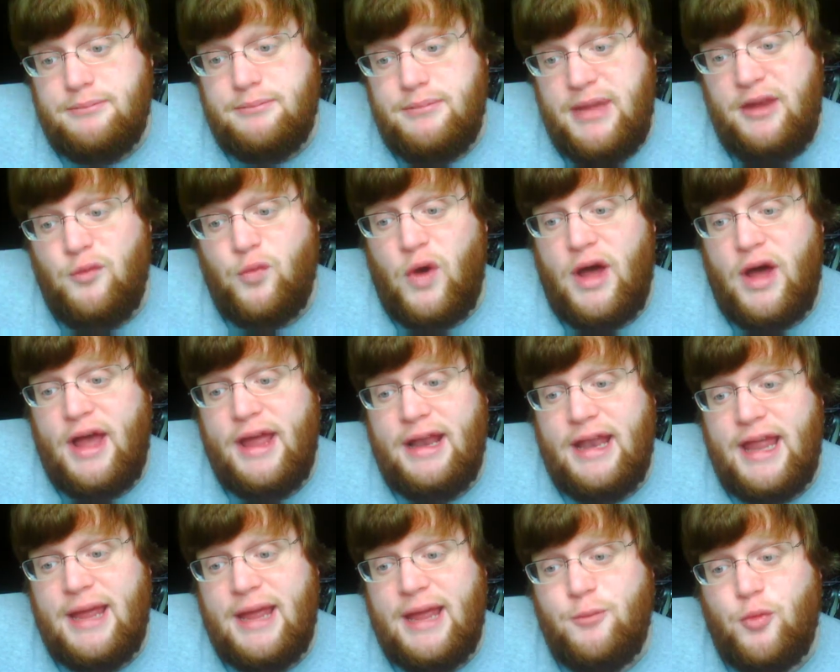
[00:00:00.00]

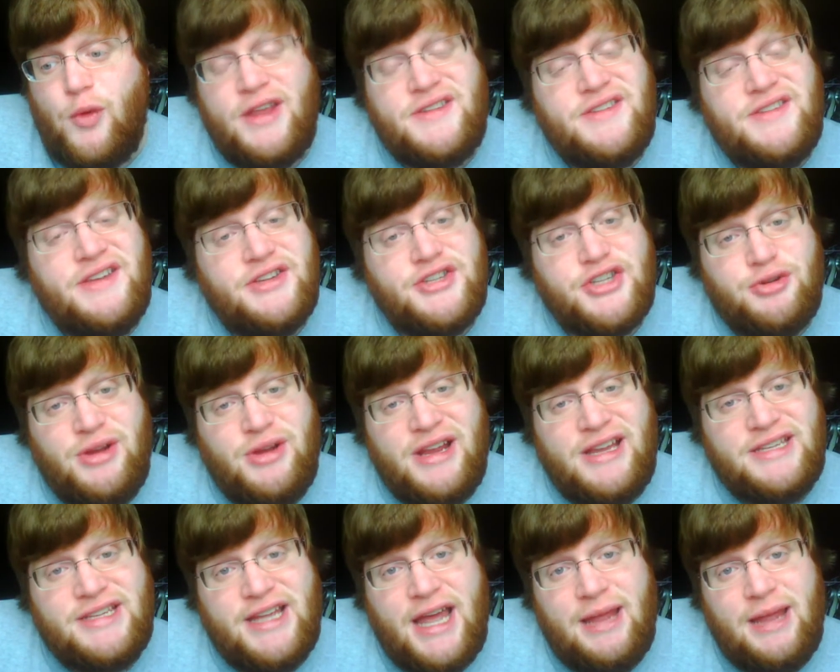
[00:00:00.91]
Meanwhile, I'm wasting
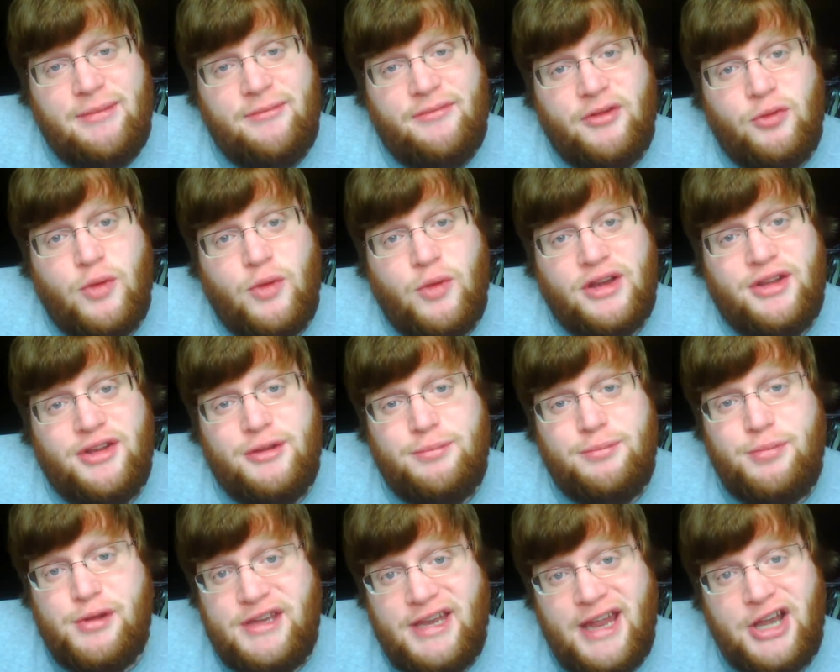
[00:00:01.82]
screen time for what
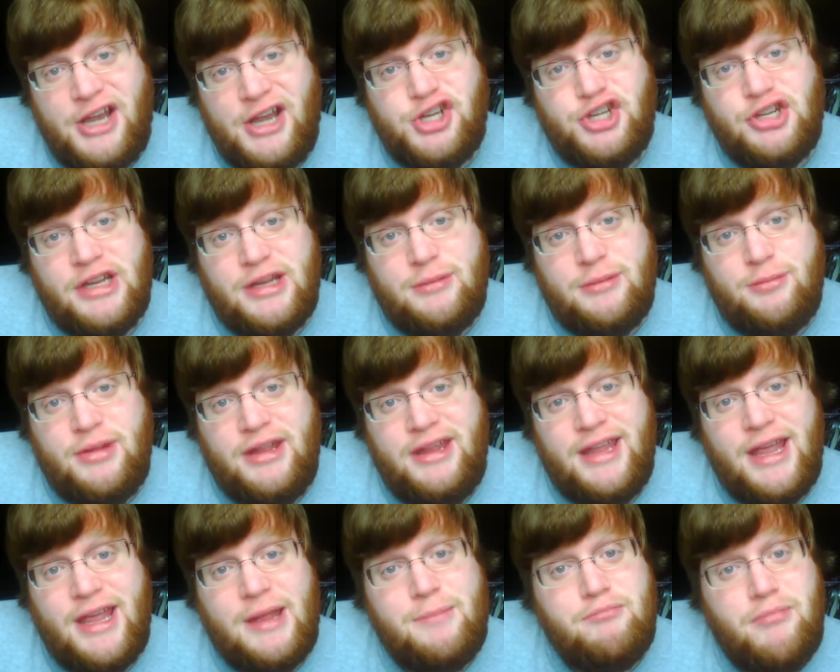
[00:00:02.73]
could potentially
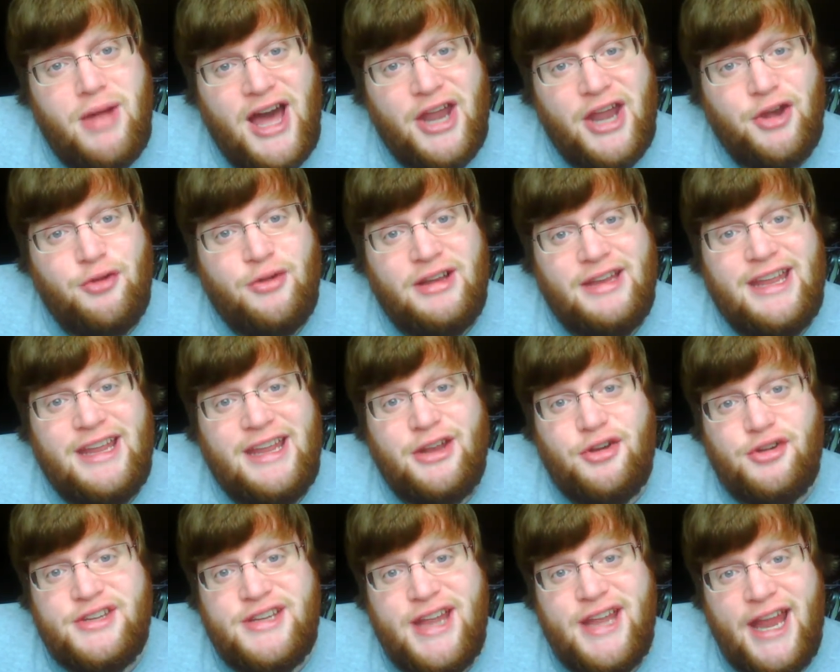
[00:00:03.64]
be a moderately
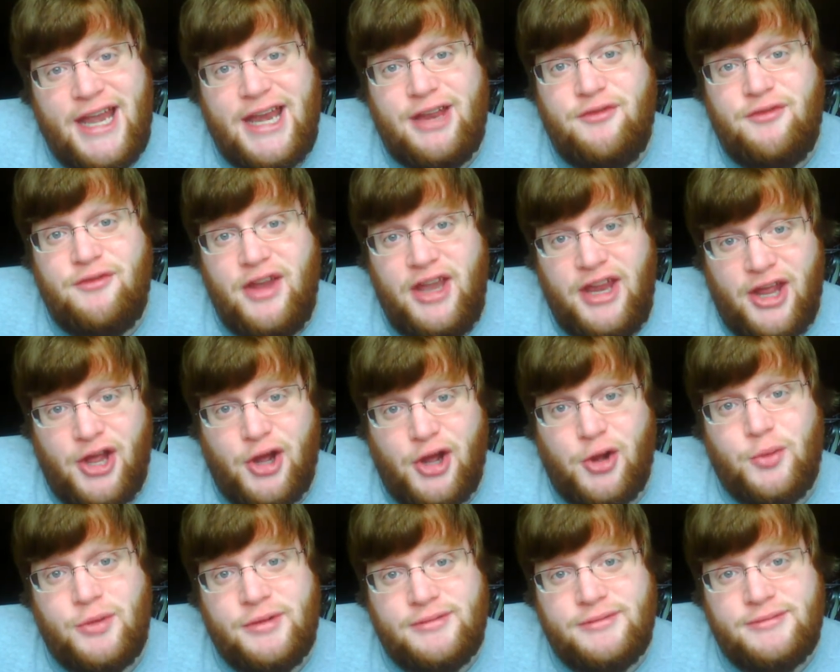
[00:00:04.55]
entertaining video.